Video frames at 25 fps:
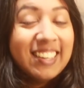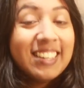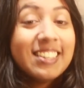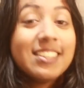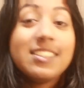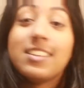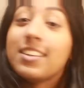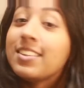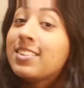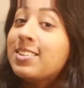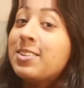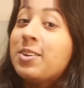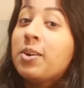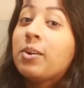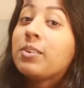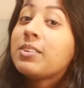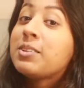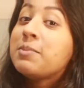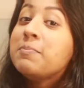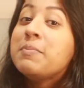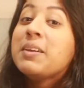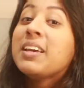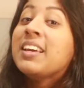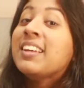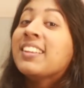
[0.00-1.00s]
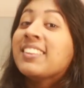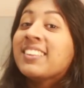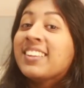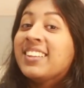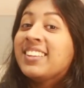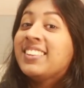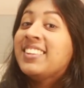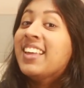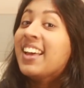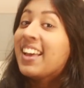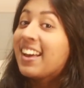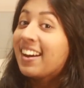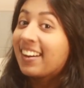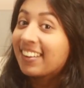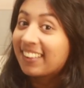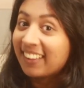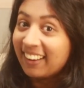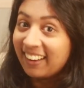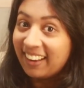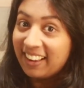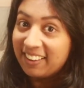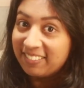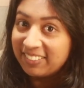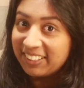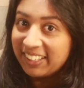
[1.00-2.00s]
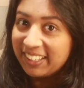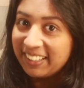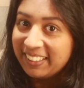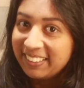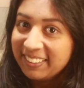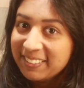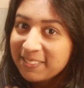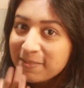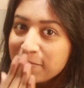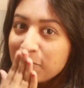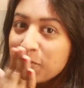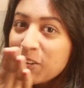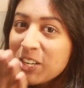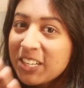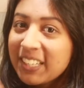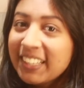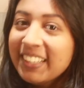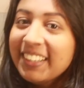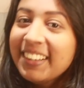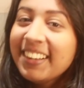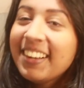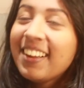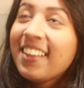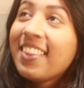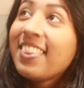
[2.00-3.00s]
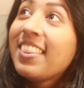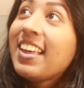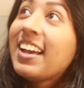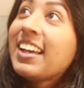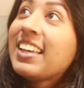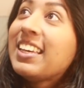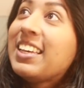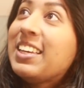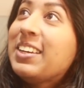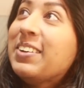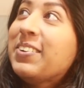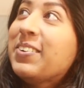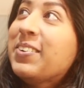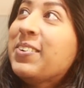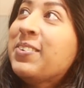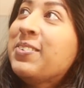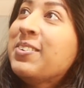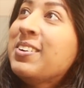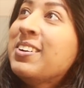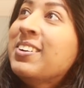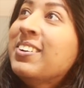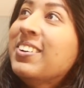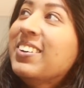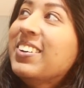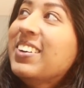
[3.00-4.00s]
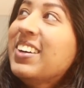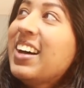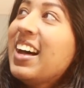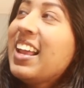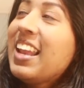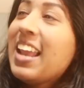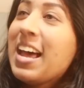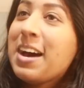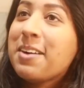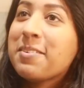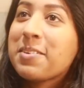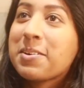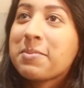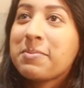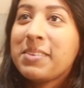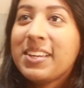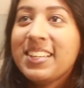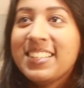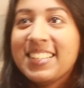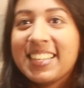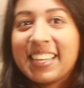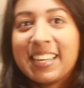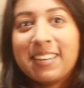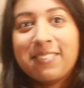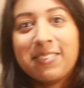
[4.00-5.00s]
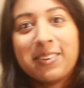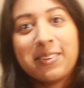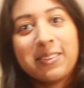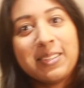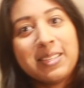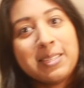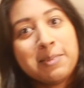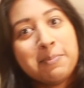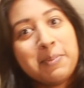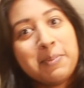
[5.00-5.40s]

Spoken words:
does not mean that they are clever. Thank you for allowing me to give you this